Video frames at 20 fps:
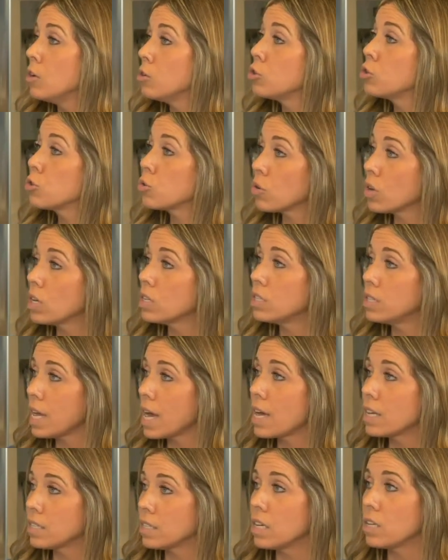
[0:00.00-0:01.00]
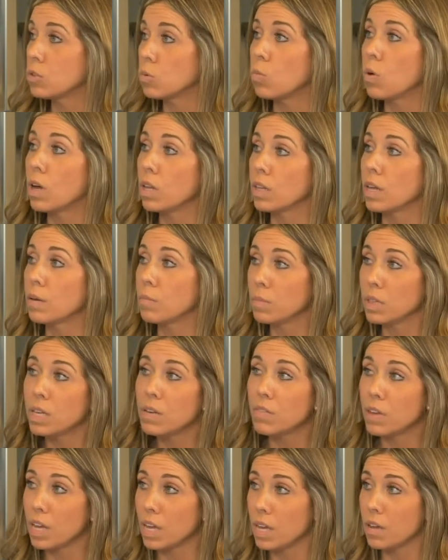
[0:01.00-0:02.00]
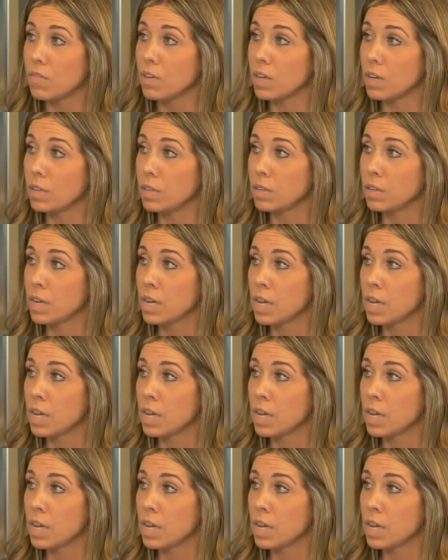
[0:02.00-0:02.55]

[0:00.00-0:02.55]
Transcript: trust assets while I'm living, even.